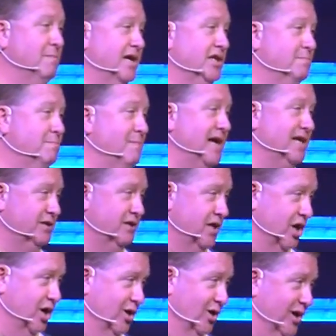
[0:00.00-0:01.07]
much, much
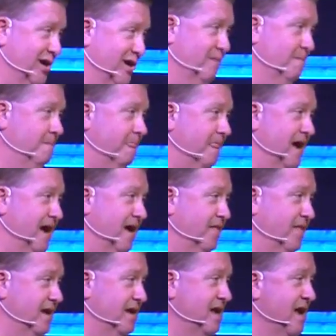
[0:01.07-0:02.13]
earlier
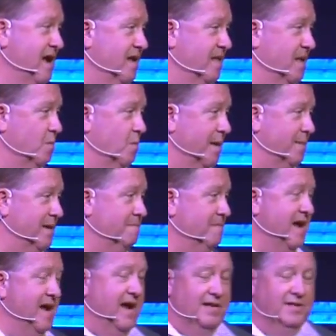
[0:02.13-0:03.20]
than women.
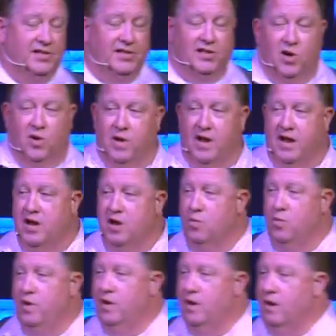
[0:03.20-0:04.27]
And so here
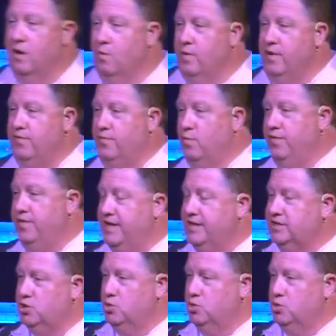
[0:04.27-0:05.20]
we are with these